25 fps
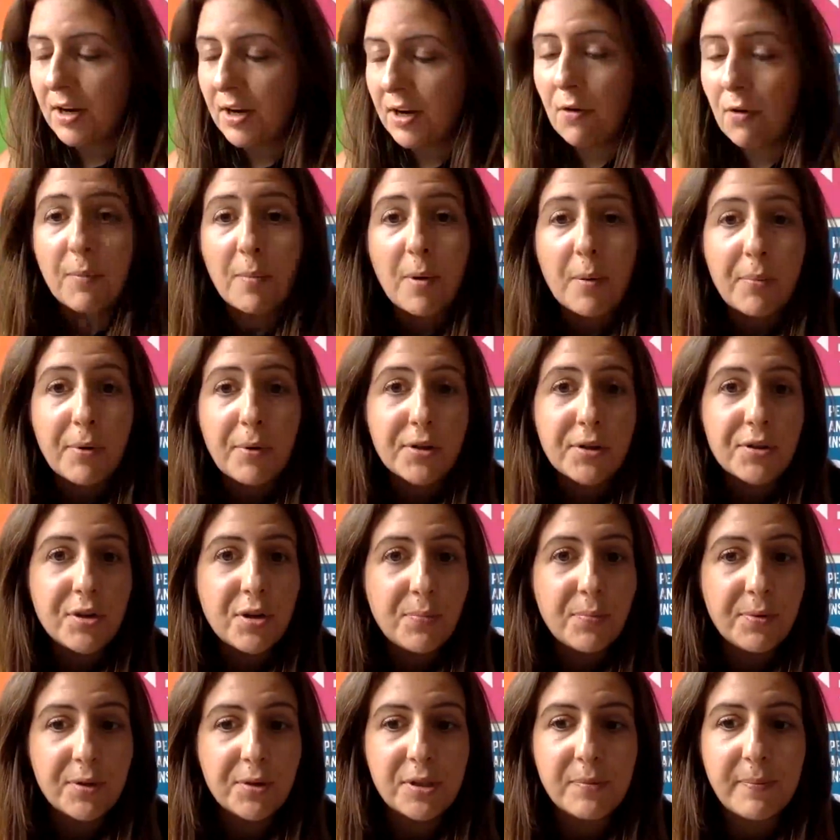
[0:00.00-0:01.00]
from a personal
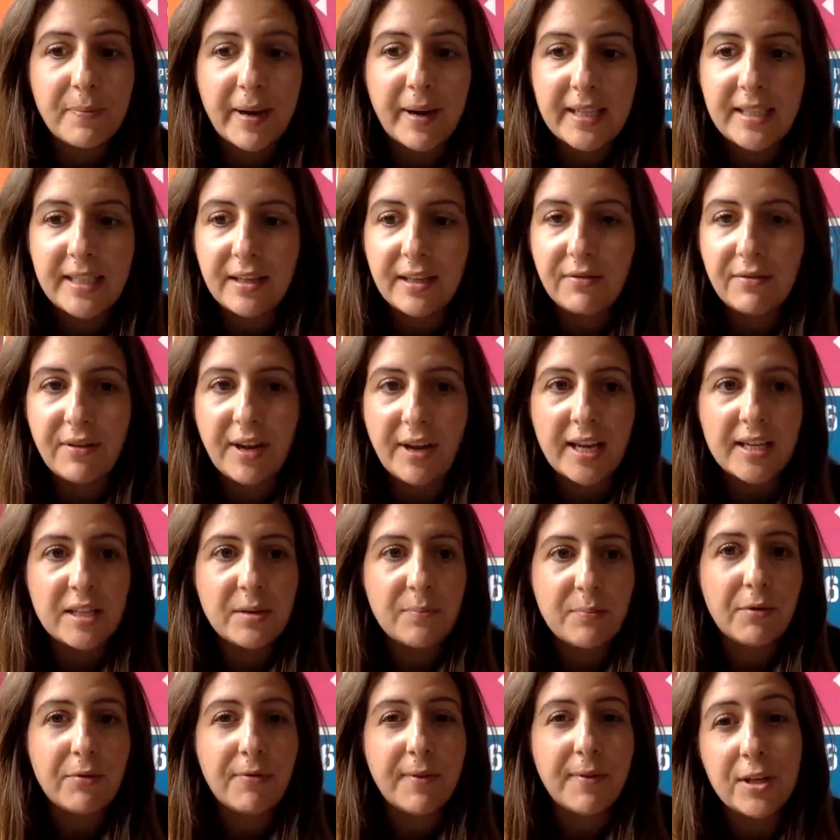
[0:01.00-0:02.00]
perspective, as a
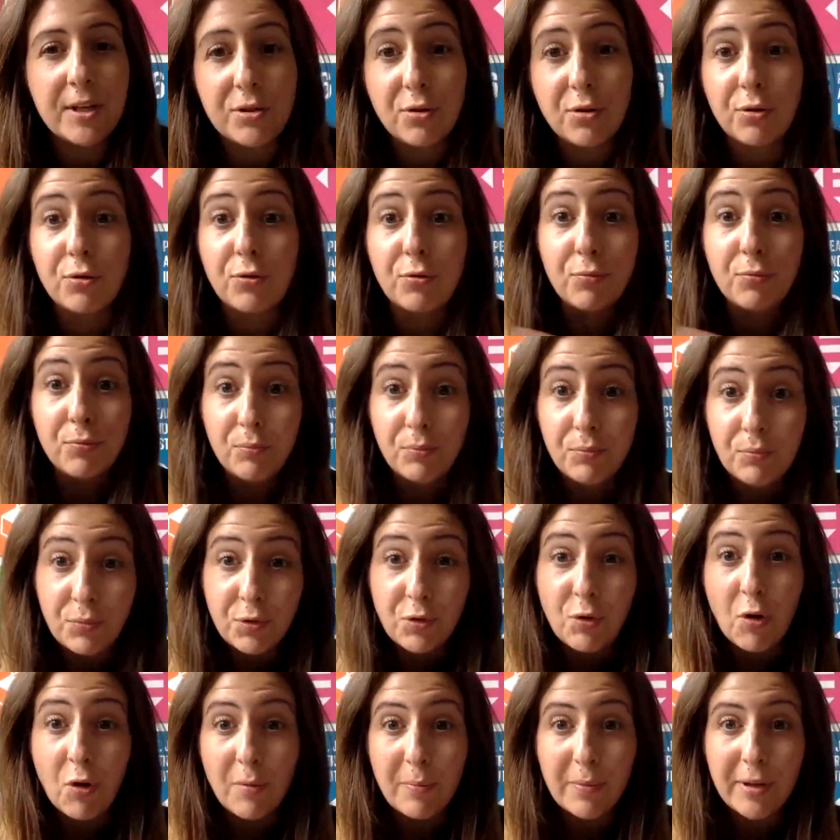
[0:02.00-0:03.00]
professional who
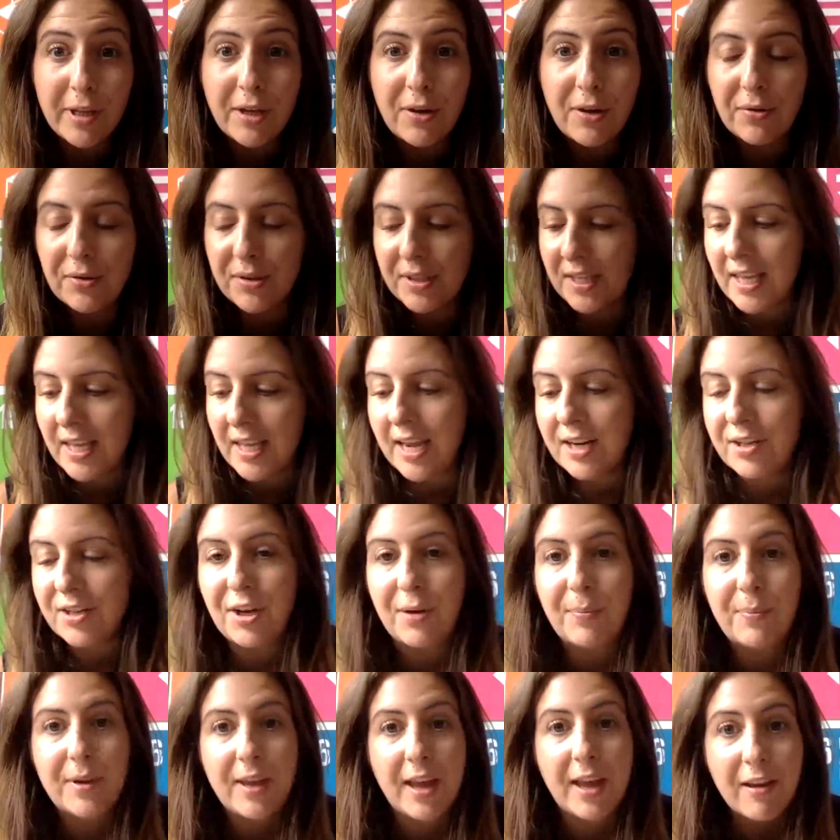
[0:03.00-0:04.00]
normally goes to the
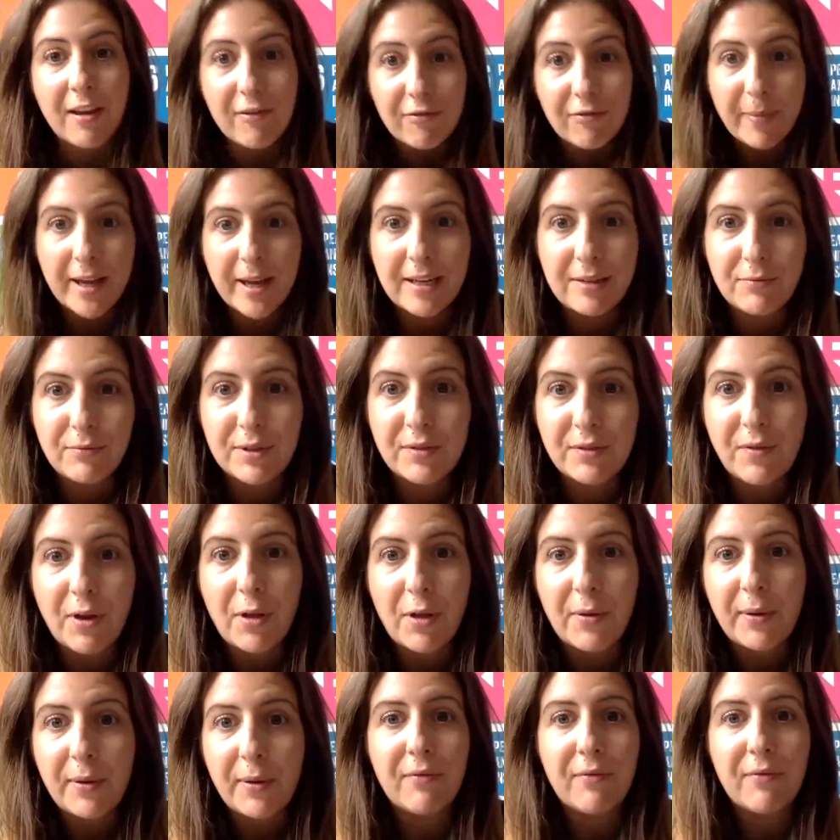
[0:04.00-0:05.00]
HLPF but was
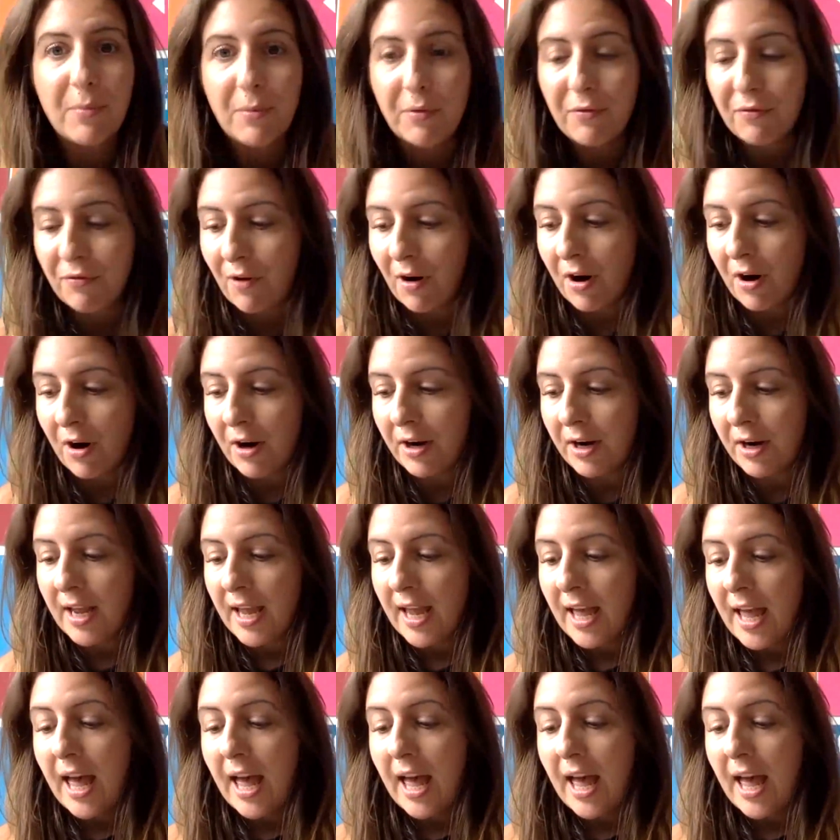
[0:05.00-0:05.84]
following it from afar,